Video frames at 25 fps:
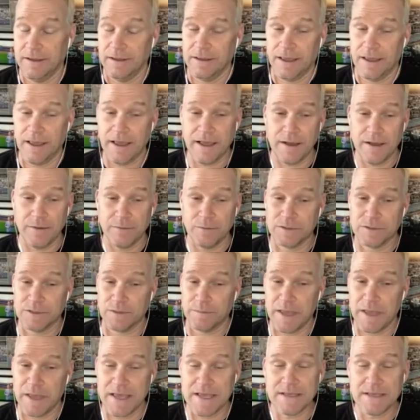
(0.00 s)
yeah, it was
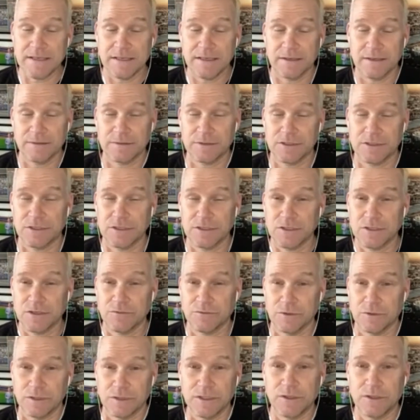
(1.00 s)
amazing. It was just a
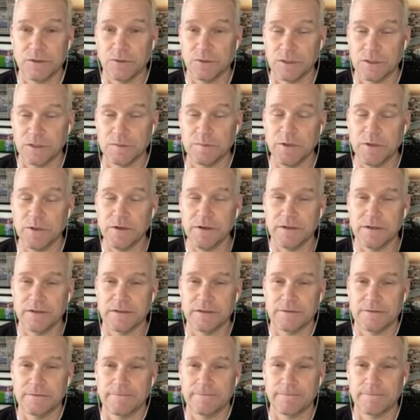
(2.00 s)
really cool experience.